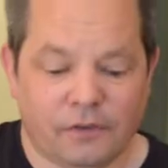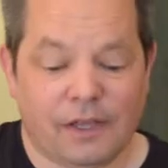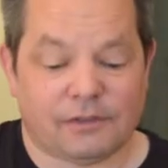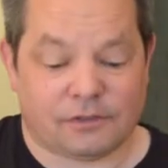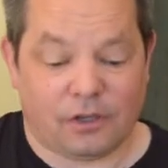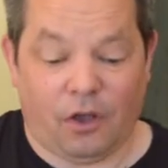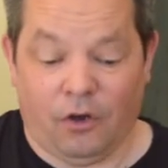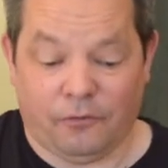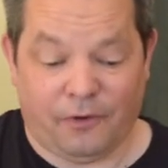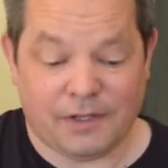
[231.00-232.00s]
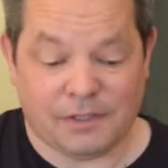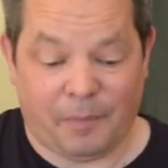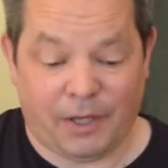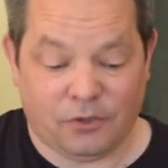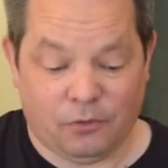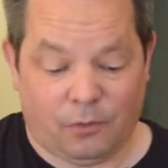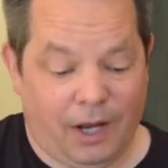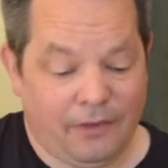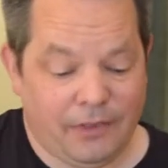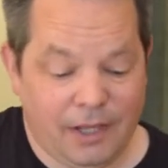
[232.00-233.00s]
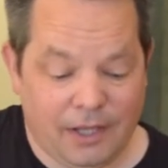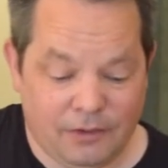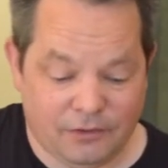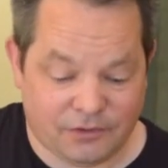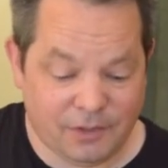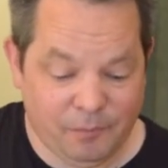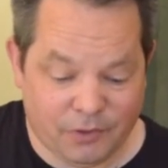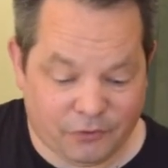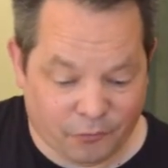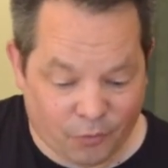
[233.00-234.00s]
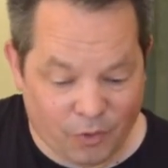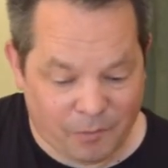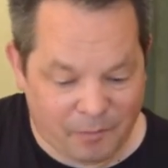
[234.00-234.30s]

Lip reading: that's our phaser pedal, and then the simplest of all our